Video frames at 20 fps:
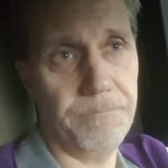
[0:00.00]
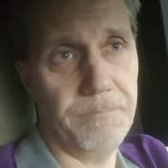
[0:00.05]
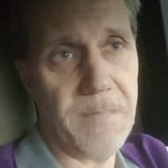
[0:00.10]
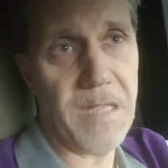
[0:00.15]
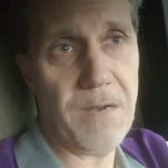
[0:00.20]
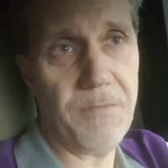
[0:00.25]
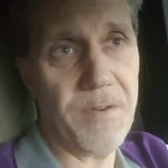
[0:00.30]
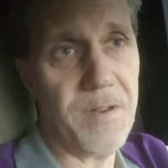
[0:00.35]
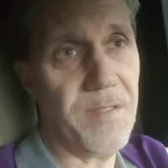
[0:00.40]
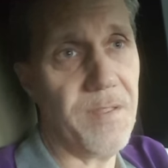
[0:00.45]

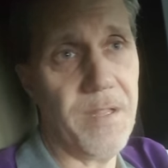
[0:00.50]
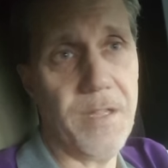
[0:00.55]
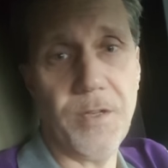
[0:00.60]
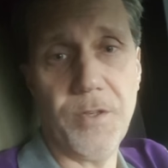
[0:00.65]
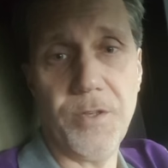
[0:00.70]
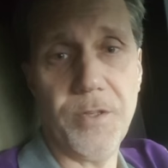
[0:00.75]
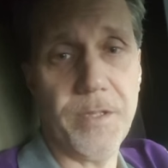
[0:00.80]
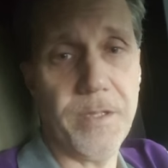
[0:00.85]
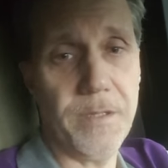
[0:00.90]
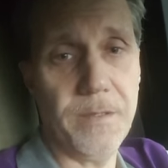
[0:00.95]
everything
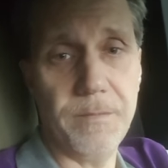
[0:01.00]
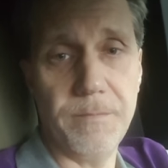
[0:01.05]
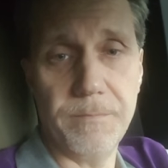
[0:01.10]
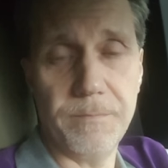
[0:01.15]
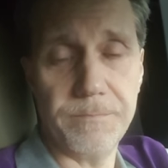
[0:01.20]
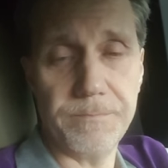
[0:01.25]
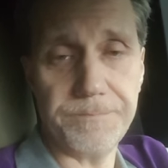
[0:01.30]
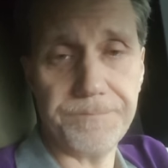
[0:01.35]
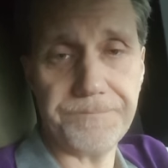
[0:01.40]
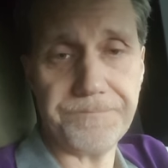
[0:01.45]
good.
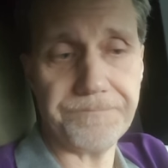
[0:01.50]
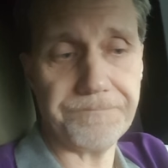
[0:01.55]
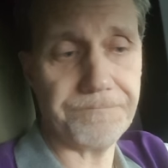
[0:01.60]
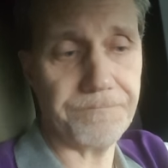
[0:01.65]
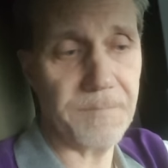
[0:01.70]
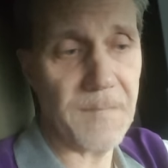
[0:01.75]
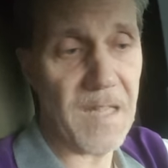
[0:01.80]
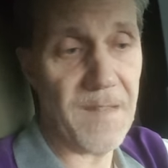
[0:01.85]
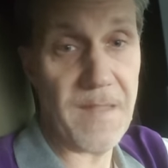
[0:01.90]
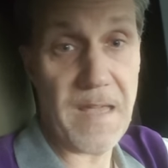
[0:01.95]

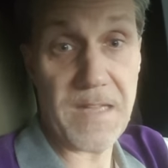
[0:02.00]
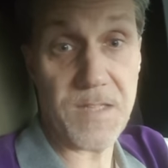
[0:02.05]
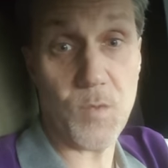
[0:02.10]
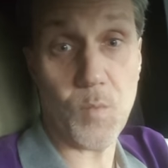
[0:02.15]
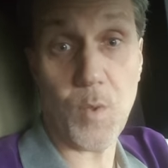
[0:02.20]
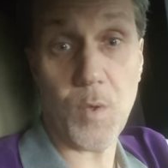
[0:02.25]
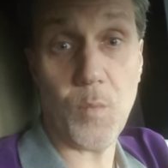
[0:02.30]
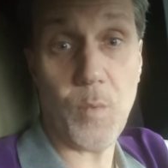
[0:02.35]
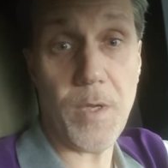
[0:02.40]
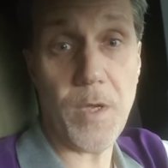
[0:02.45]
And that's
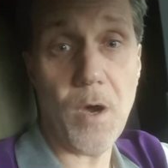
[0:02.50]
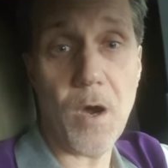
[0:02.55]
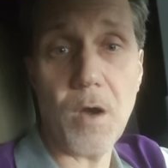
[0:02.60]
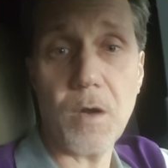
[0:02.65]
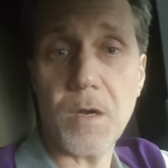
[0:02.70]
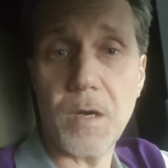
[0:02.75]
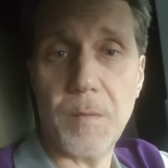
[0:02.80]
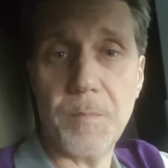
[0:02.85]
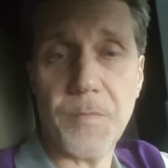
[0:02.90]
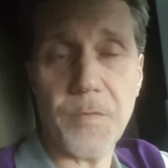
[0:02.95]
where we all
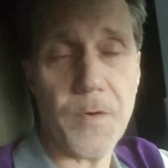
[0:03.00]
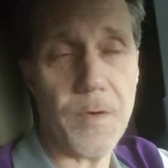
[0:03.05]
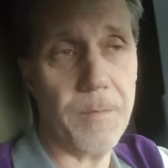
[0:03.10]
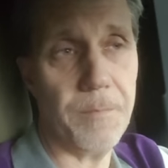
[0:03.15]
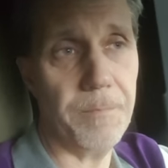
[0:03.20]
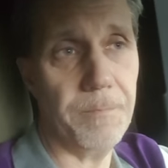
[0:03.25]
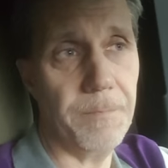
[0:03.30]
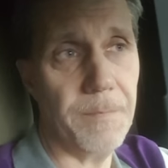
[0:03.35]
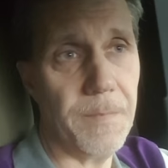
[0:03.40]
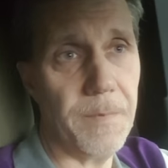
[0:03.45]
come
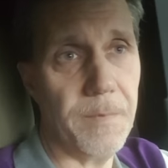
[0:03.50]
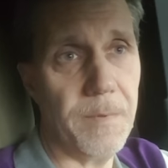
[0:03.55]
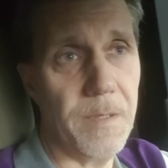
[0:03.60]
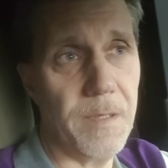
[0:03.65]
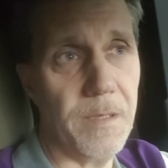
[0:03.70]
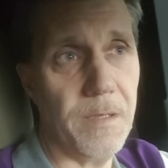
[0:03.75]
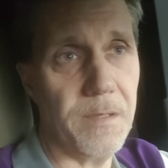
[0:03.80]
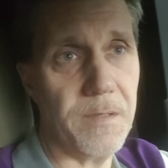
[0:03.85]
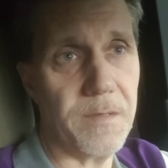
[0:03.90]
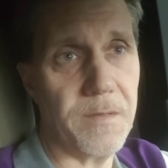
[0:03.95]
from.
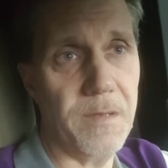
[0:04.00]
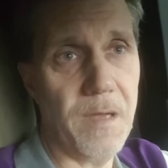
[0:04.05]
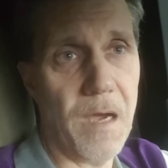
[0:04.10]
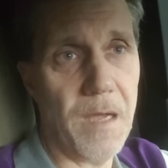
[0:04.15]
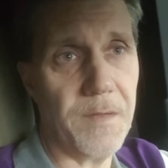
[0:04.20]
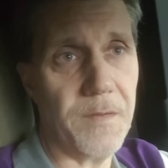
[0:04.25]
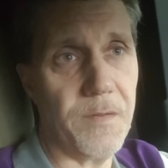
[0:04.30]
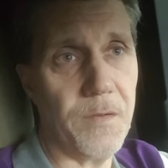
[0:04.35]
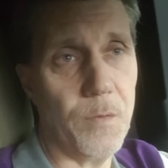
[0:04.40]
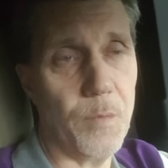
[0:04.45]
It's
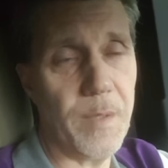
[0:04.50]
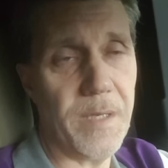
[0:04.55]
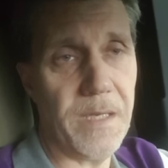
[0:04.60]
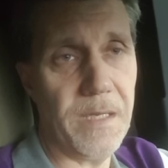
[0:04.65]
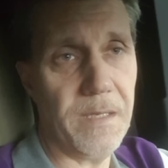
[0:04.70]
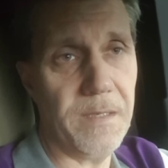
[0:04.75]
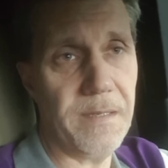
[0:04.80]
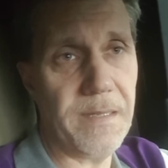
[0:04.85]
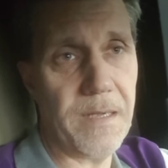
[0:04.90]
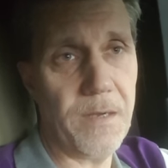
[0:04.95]
not till we
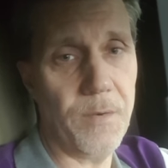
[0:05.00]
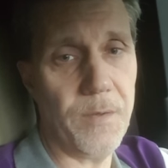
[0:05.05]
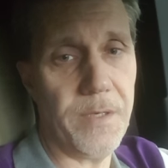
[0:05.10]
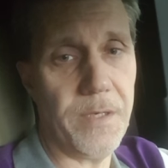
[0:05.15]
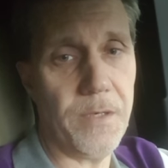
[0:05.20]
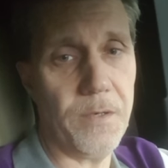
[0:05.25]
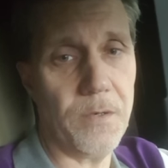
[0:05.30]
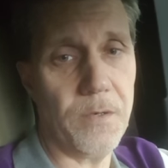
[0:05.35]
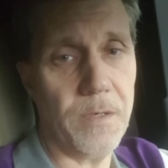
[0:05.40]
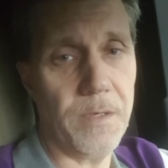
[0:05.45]
get down
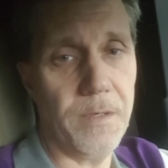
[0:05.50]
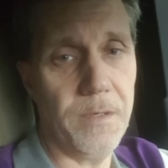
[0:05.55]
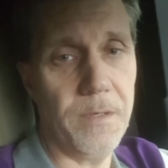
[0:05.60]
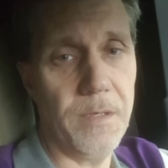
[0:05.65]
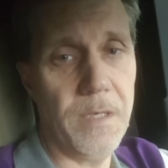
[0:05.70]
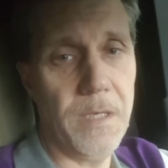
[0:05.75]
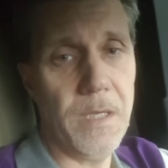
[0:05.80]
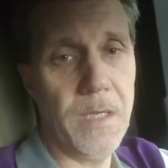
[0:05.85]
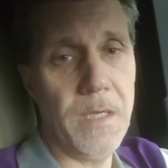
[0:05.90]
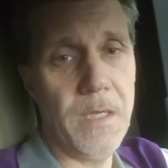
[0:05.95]
here on
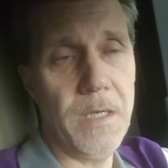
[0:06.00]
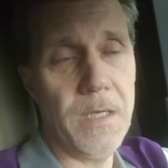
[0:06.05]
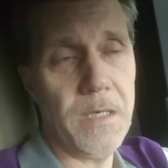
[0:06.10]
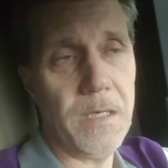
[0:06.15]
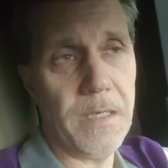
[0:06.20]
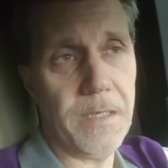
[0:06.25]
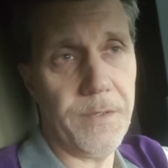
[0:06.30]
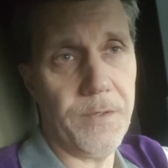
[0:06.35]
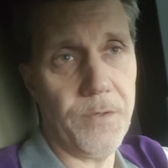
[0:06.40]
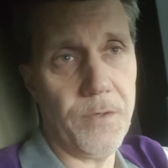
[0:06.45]

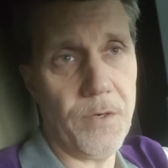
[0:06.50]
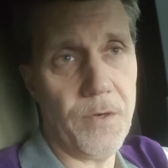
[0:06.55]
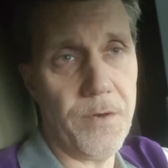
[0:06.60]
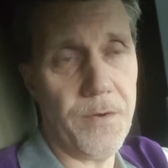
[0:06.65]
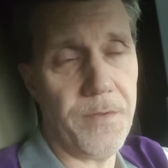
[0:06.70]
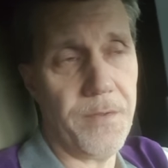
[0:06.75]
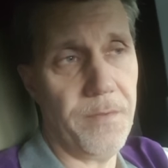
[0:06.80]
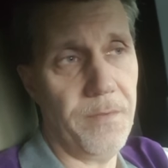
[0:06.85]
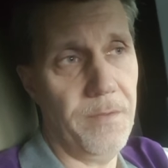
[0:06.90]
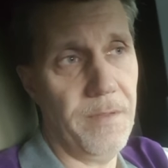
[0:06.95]
on
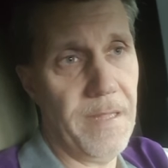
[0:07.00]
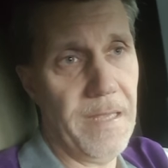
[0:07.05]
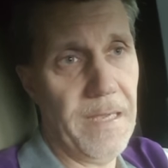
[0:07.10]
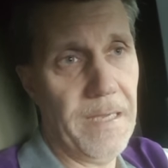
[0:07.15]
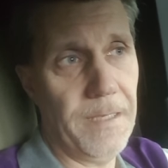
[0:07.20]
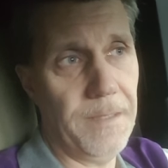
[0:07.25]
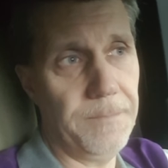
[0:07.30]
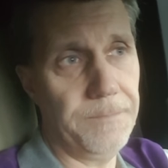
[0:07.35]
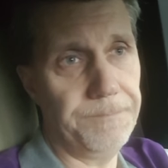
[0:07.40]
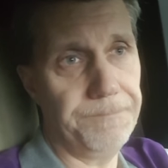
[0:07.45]
earth
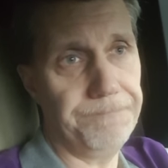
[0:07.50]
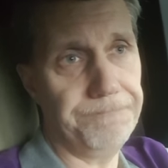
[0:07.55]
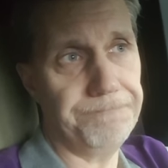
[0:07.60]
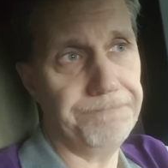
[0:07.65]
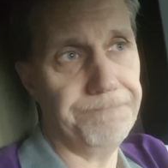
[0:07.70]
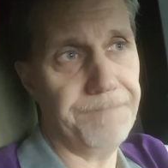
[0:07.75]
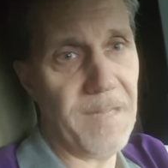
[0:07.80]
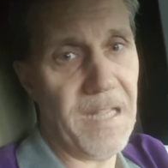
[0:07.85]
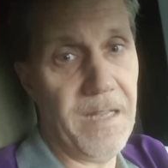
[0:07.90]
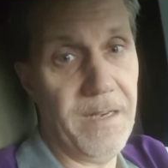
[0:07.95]
that
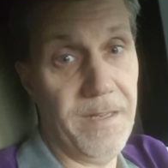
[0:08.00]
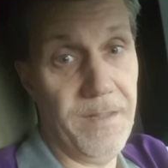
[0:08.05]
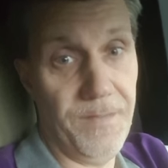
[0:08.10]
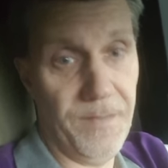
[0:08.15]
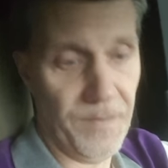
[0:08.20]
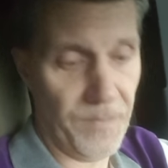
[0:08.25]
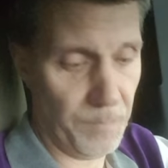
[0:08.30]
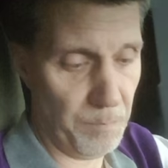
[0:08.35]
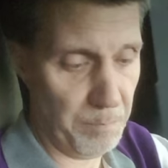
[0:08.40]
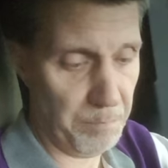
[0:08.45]
and in
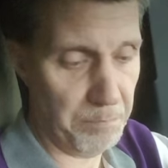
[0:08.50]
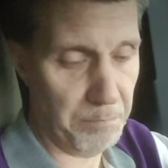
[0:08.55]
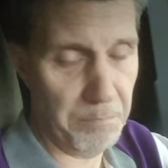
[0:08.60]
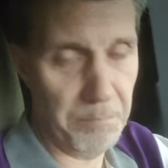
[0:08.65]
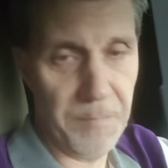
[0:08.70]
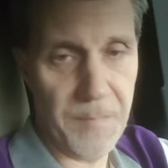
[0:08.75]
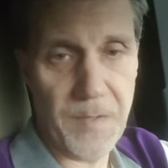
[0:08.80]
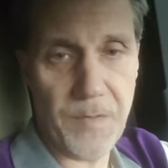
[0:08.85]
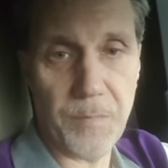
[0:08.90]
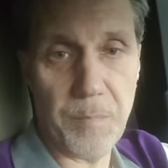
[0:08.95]
this
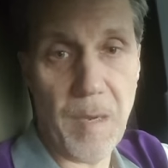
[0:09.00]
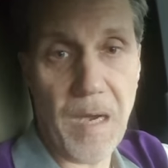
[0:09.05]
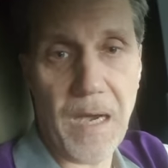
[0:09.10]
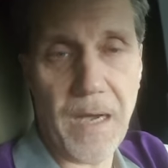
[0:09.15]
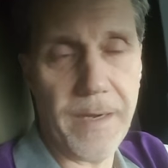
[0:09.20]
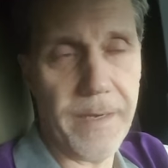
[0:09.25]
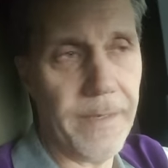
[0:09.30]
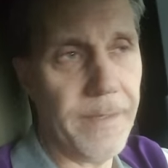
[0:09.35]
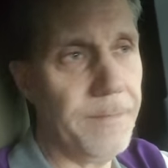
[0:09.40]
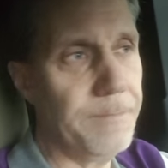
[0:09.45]
this
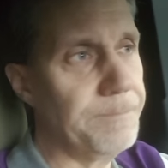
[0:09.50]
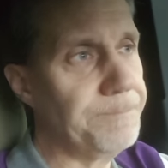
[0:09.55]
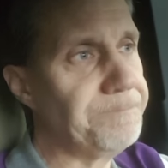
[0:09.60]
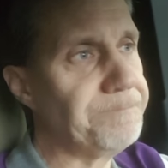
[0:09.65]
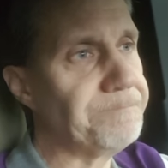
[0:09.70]
body